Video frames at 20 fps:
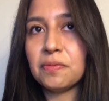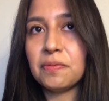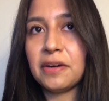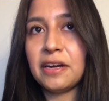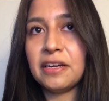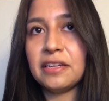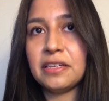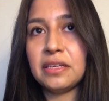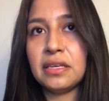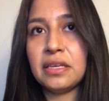
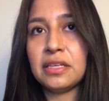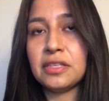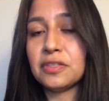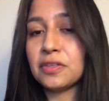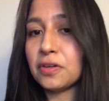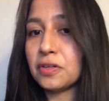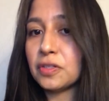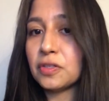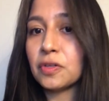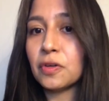by the
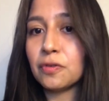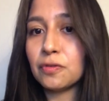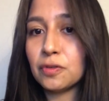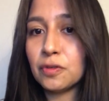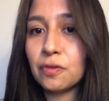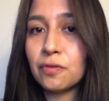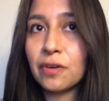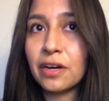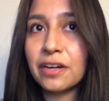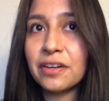
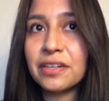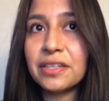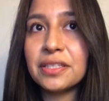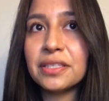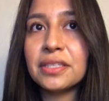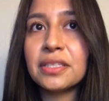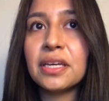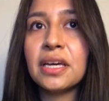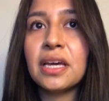SARS-CoV-2 virus.